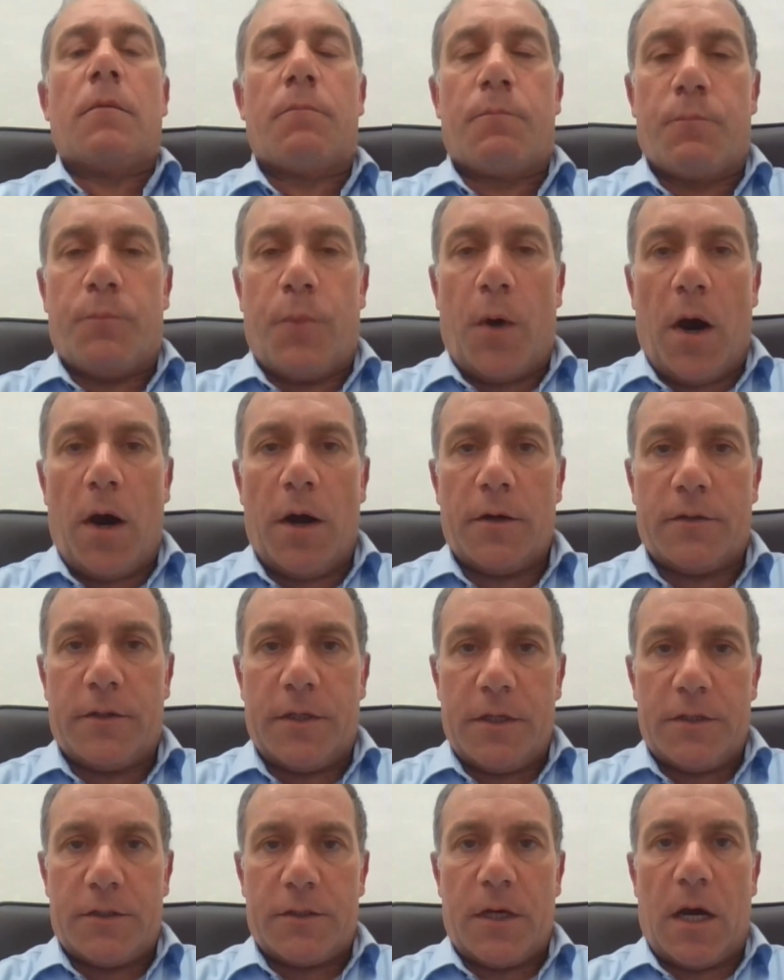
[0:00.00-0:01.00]

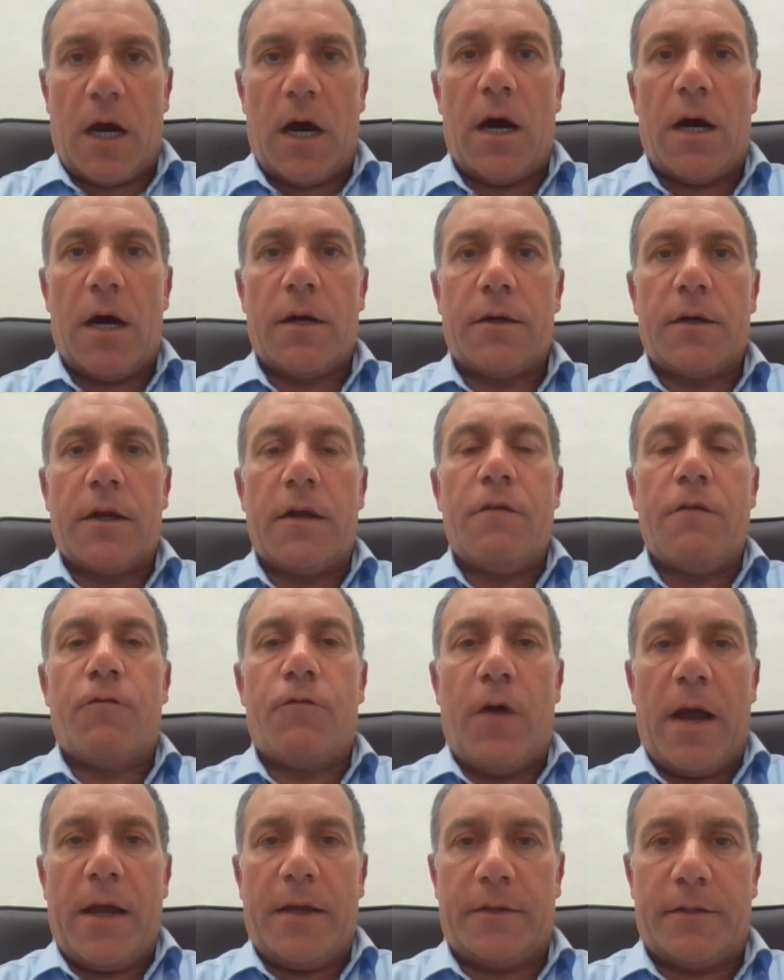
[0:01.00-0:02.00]
parties are
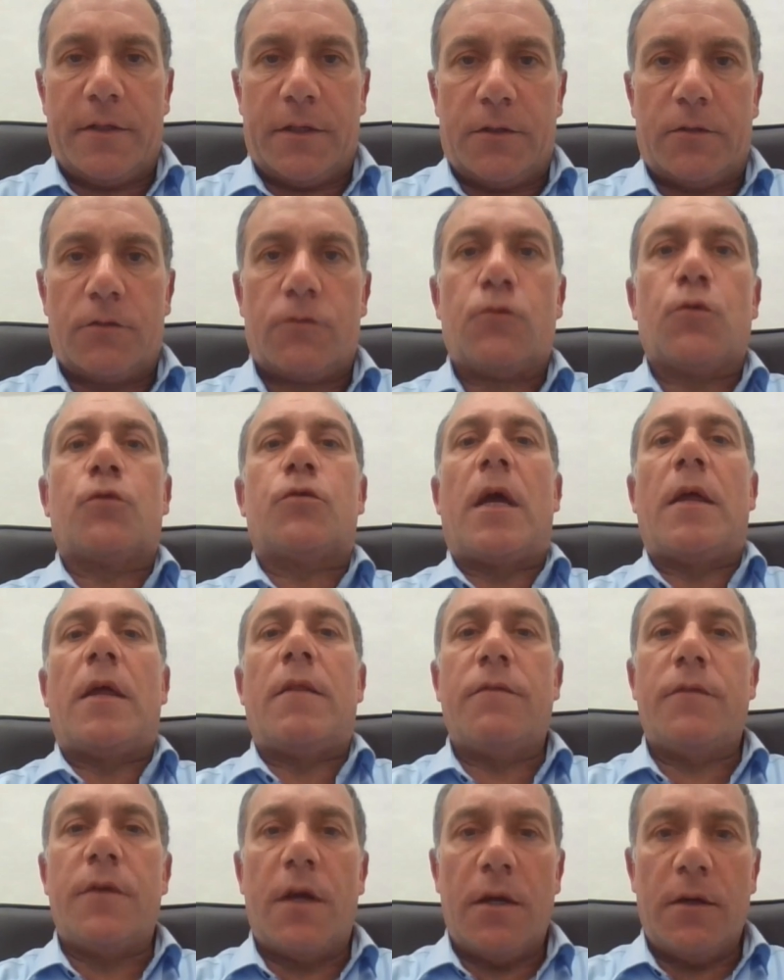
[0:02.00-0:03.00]
invited to
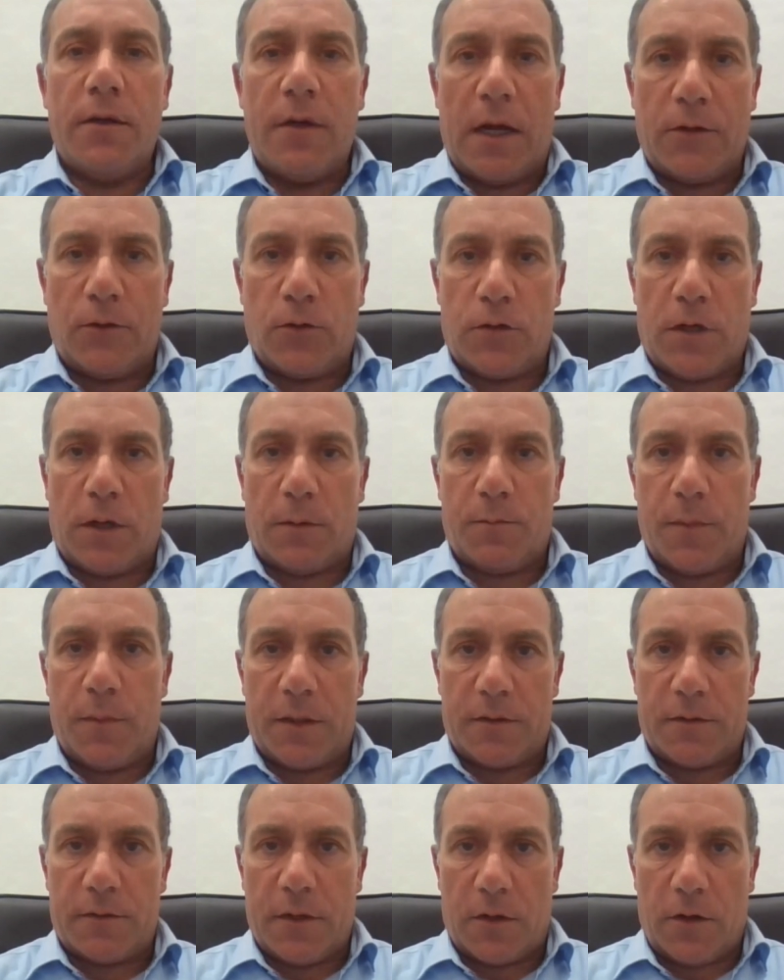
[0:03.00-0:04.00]
tender and to submit
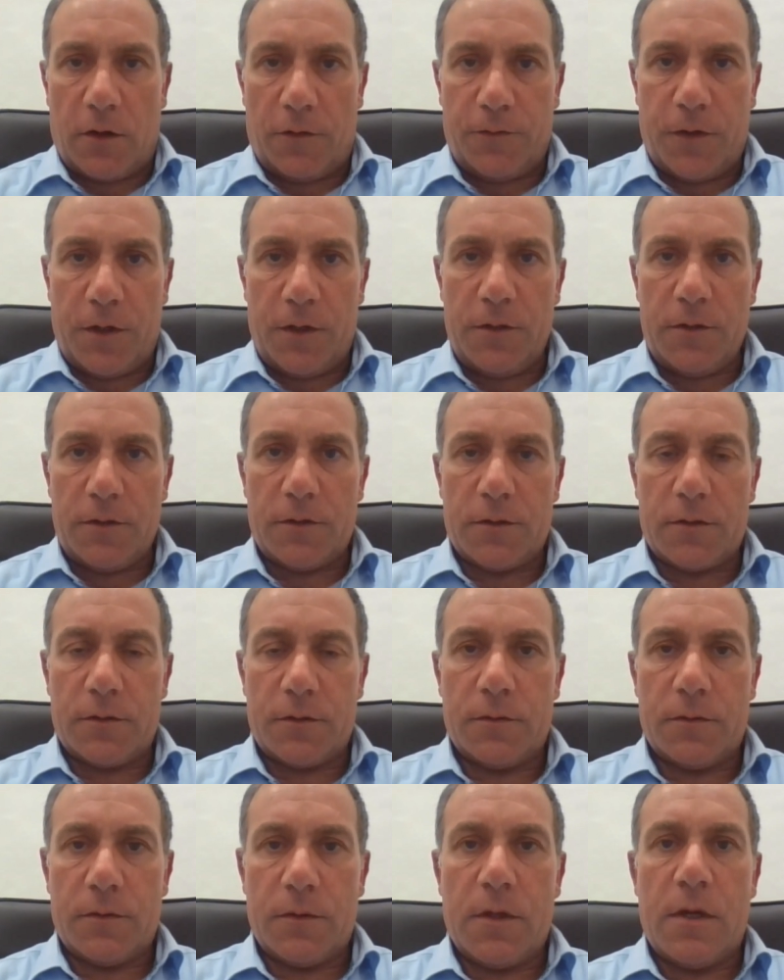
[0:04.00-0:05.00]
their offers.
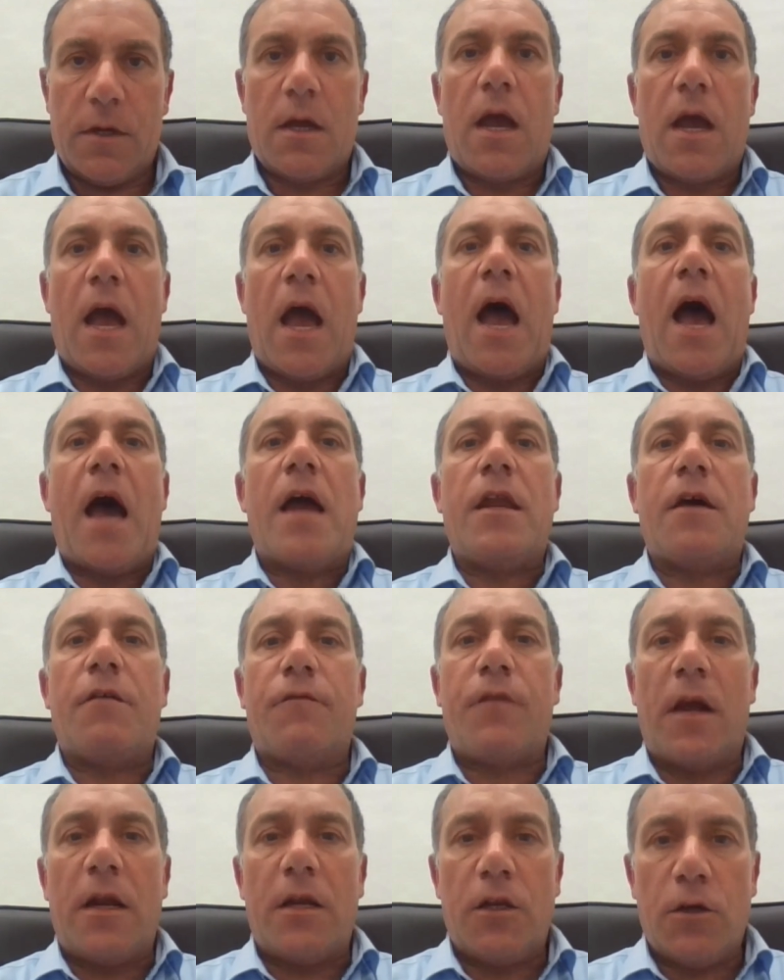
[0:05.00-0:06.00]
An
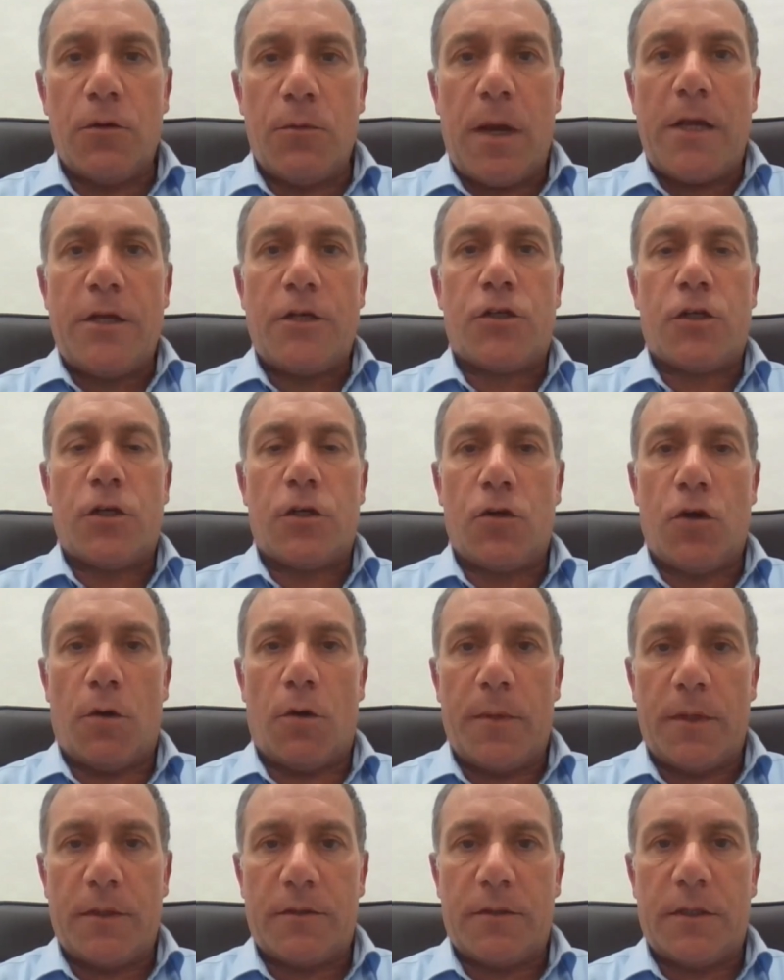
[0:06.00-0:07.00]
evaluation
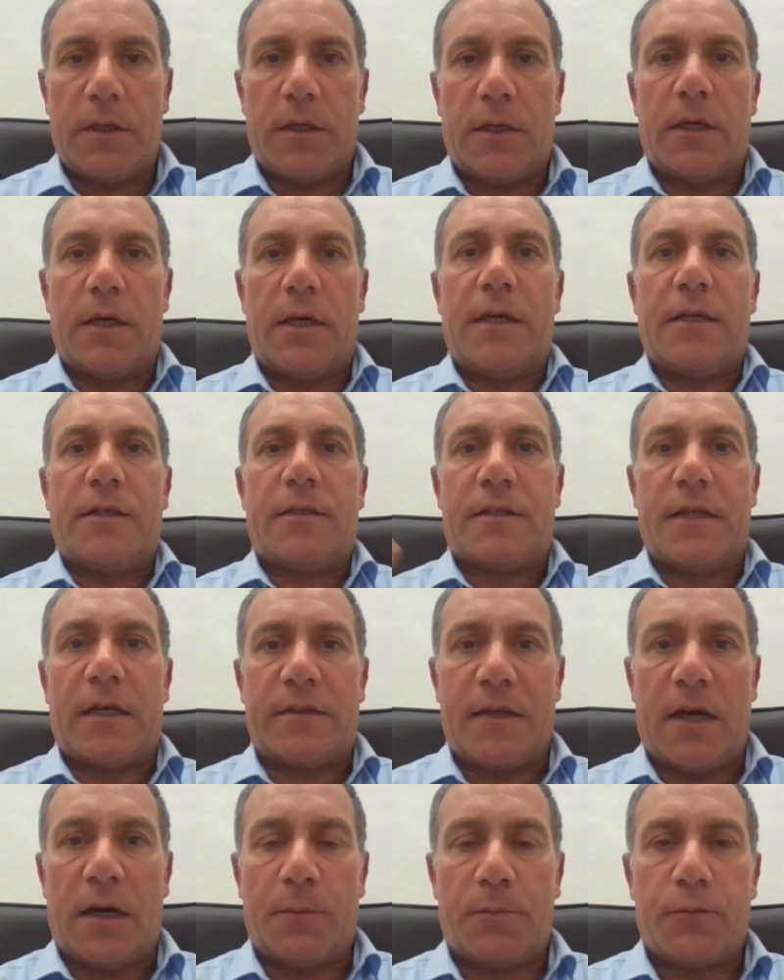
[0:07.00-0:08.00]
committee is set
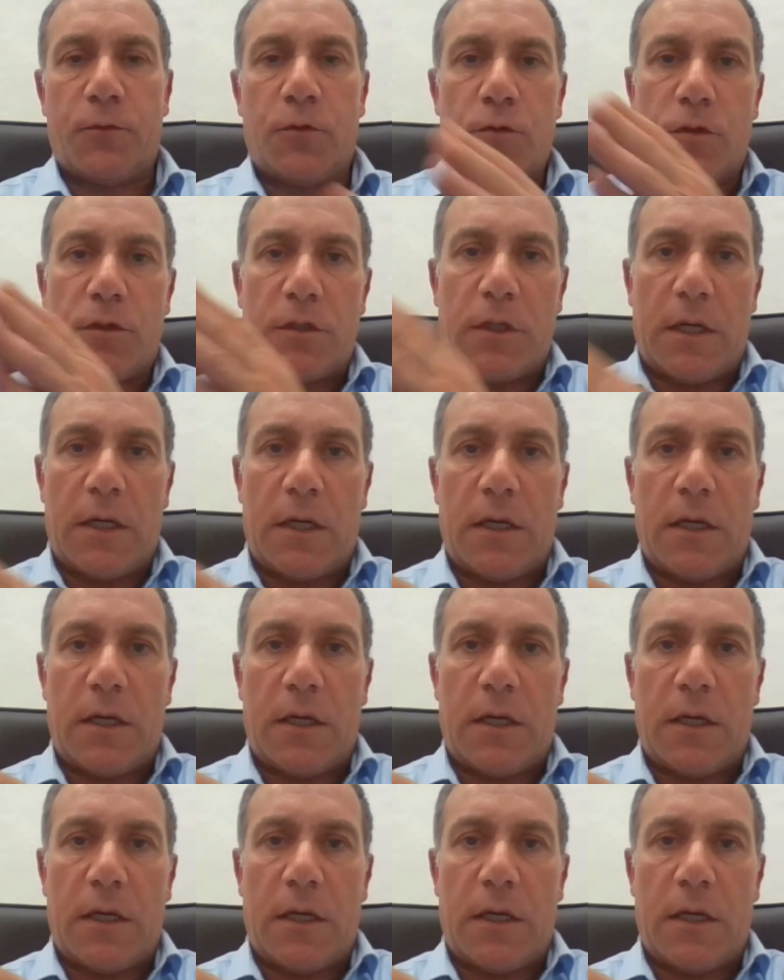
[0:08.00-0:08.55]
up to see